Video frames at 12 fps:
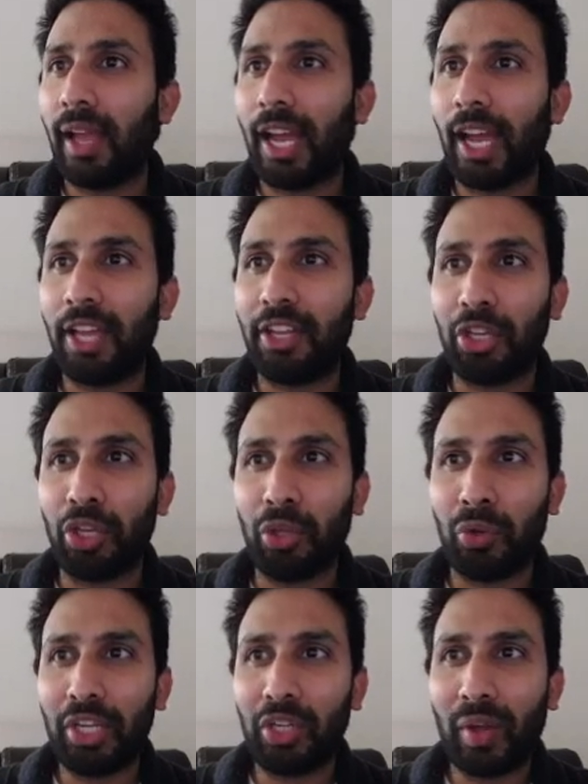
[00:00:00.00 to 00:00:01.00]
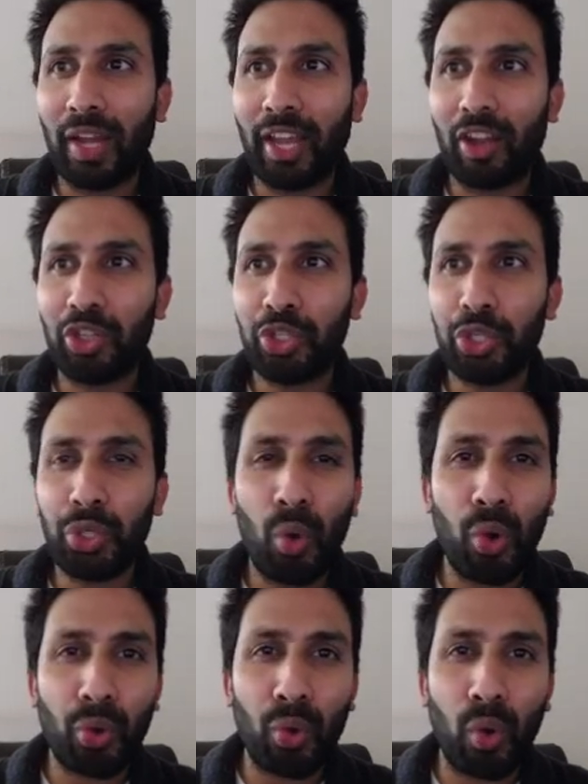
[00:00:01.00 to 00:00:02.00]
and you need to click on
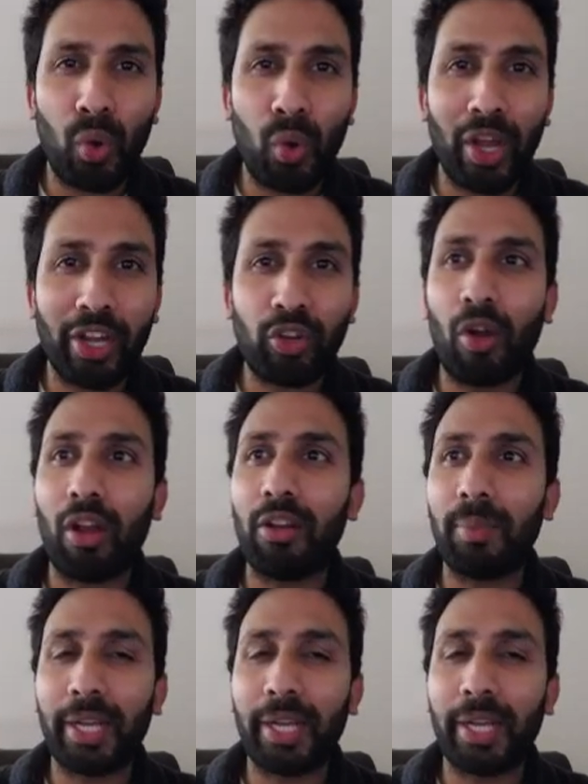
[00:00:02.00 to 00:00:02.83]
show row and column